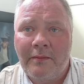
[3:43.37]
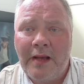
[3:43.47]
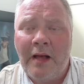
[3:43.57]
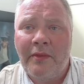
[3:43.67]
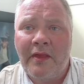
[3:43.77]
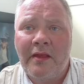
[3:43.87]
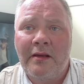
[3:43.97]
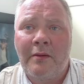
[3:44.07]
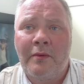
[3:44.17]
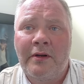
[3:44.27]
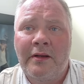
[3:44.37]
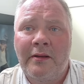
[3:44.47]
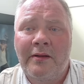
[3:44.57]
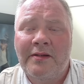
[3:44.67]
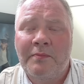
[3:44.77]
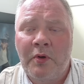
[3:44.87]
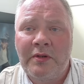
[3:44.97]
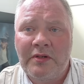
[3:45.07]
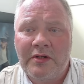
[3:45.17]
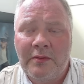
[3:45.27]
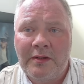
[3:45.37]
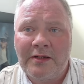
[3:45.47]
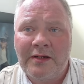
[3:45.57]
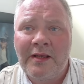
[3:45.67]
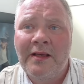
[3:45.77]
and the thing I want to point to is